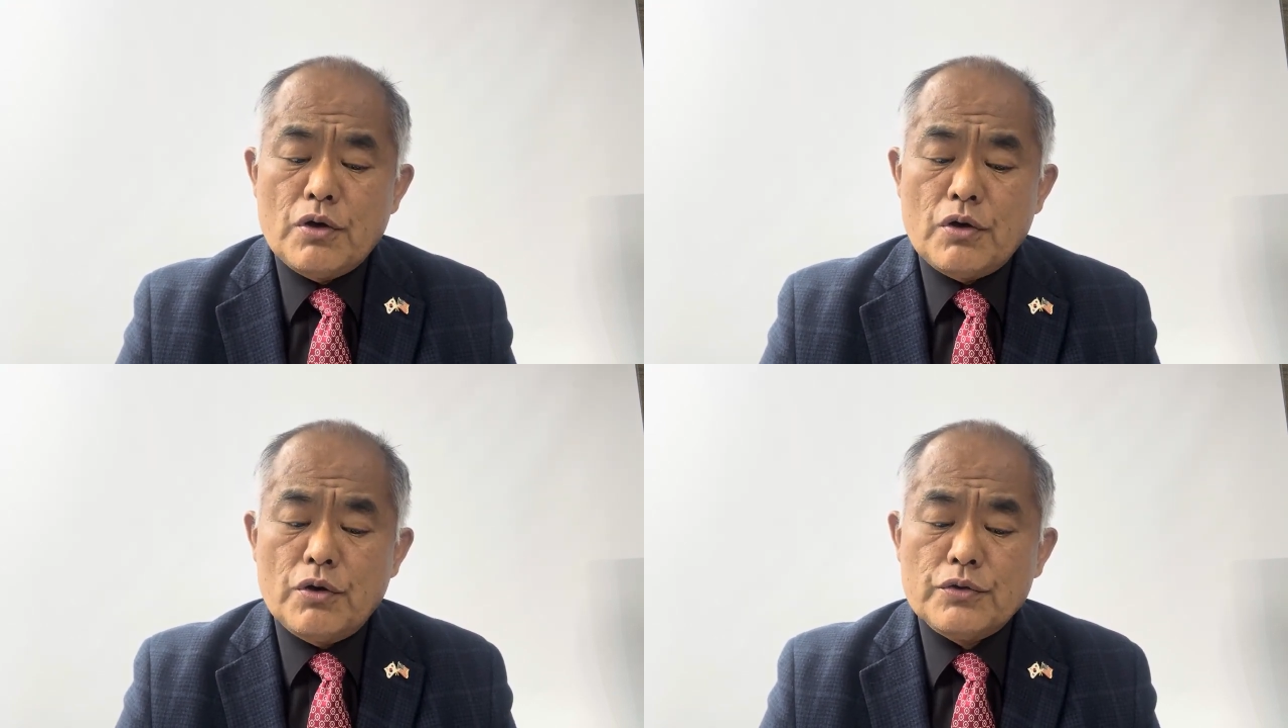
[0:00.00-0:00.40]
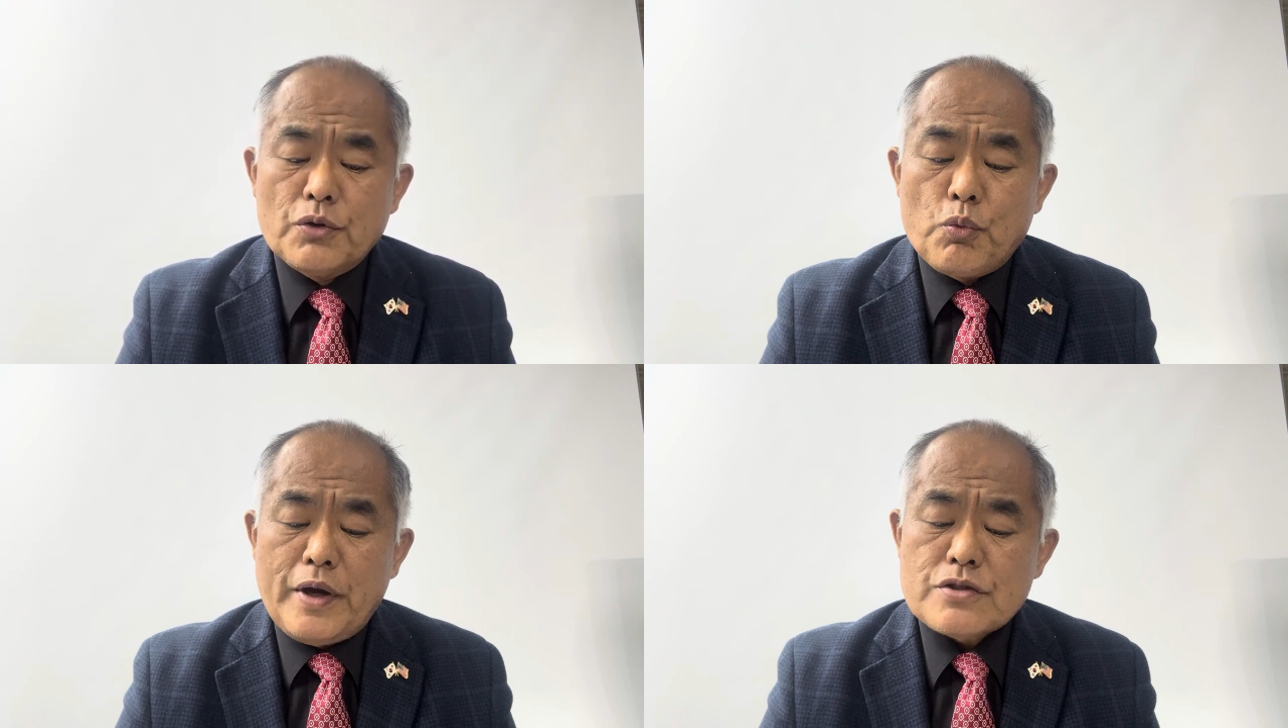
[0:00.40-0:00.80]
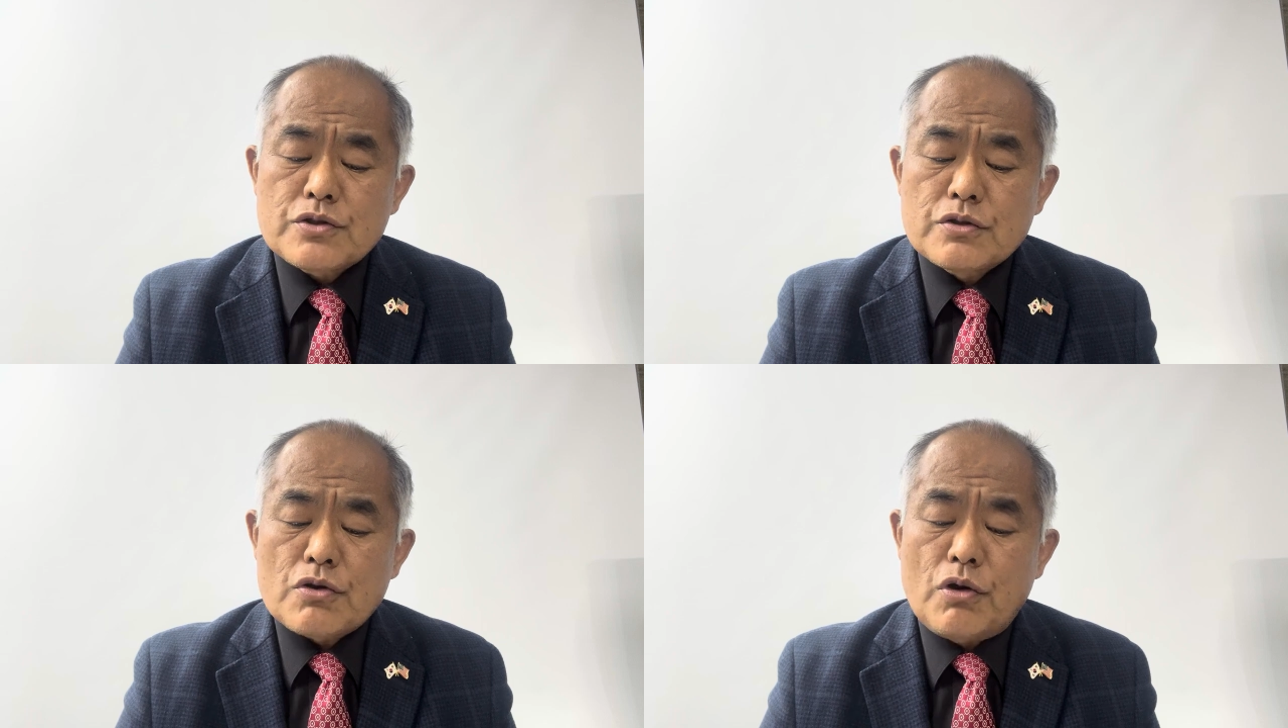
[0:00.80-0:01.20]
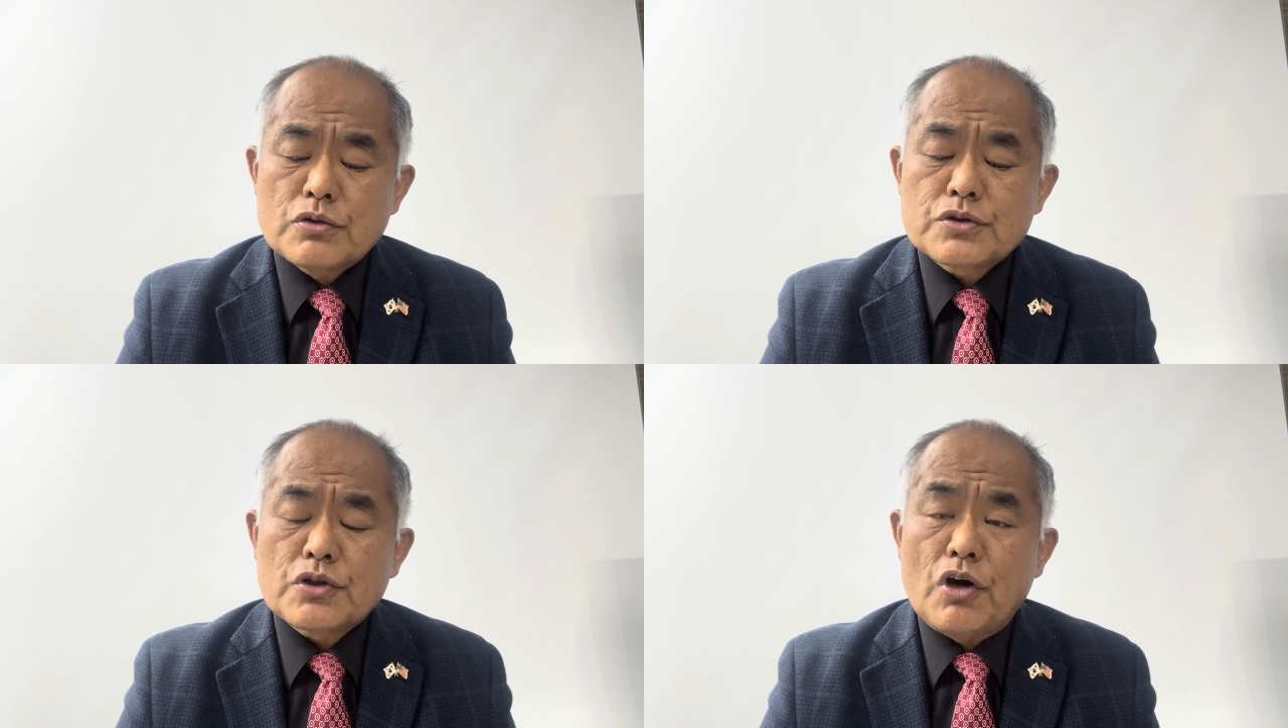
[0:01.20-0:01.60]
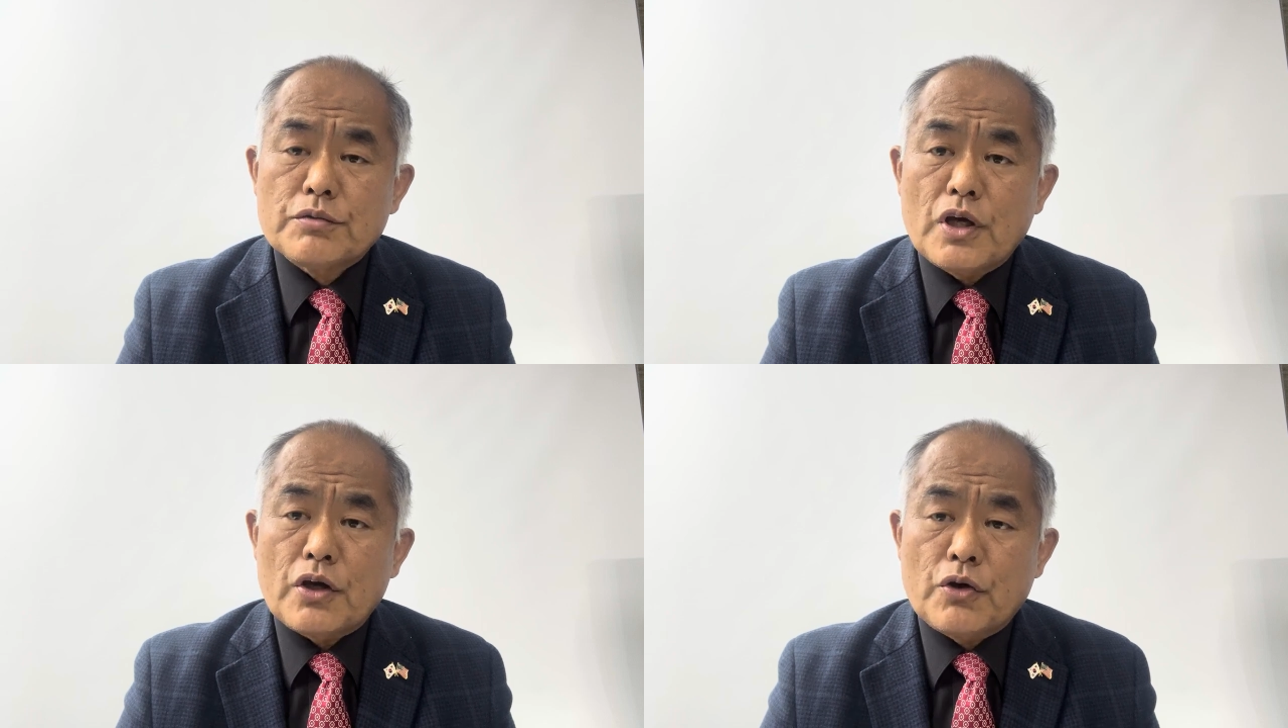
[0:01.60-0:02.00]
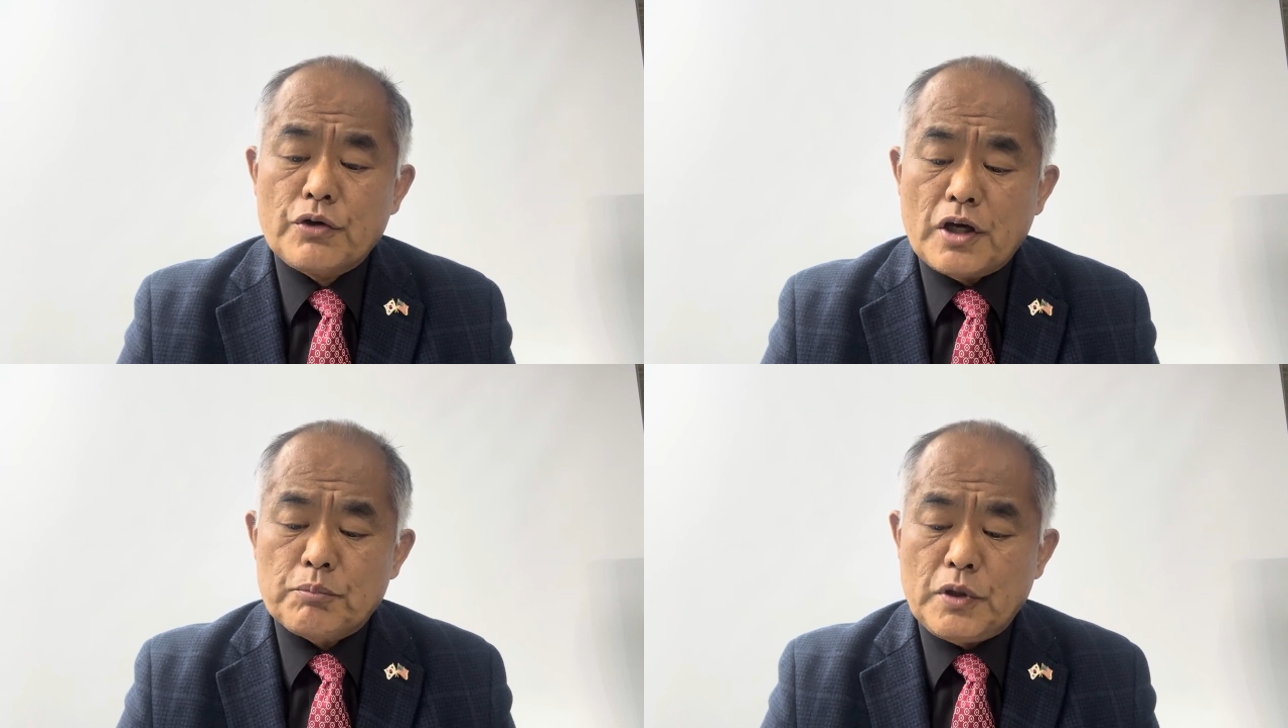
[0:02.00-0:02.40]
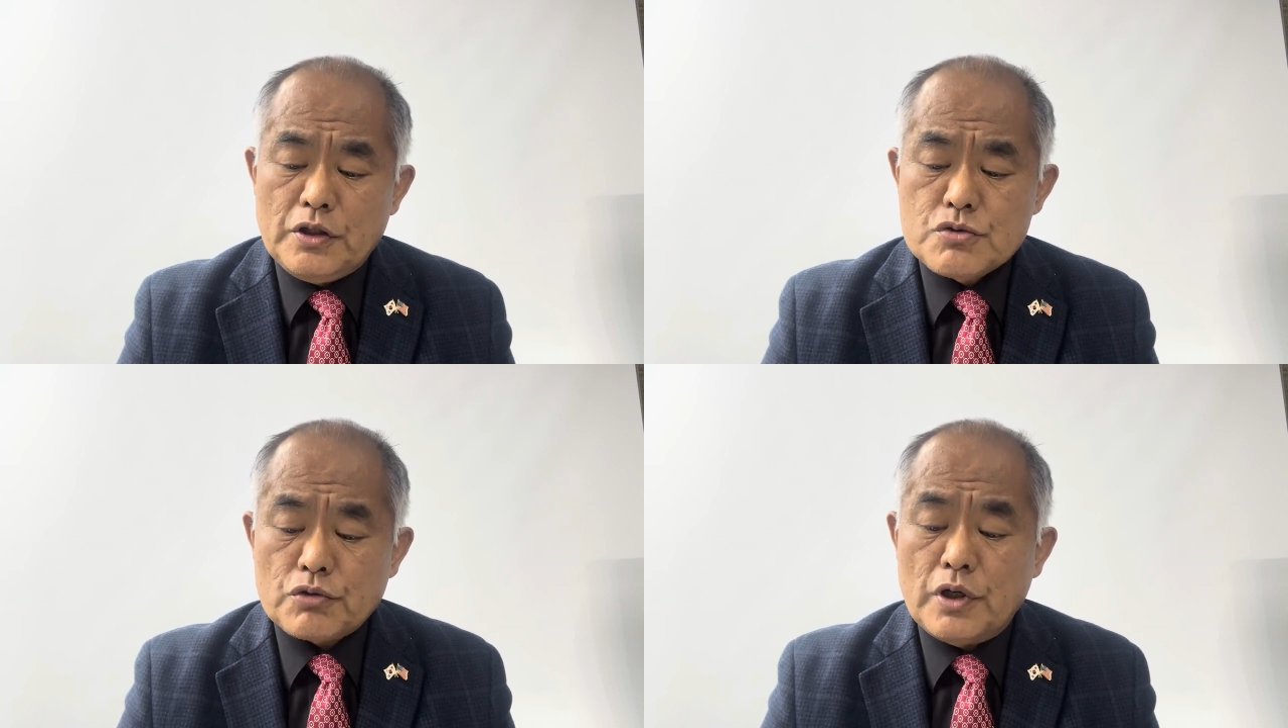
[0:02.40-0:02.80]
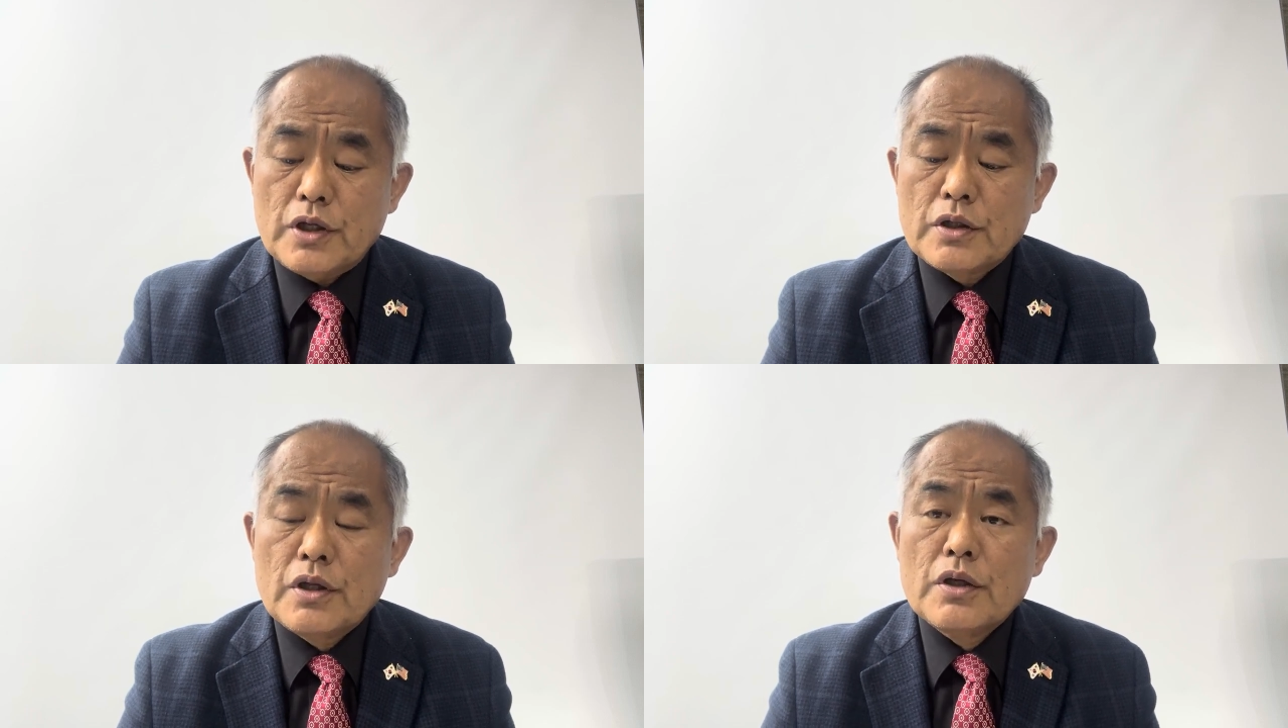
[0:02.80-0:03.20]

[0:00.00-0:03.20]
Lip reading: on the west coast of the Korea Peninsula,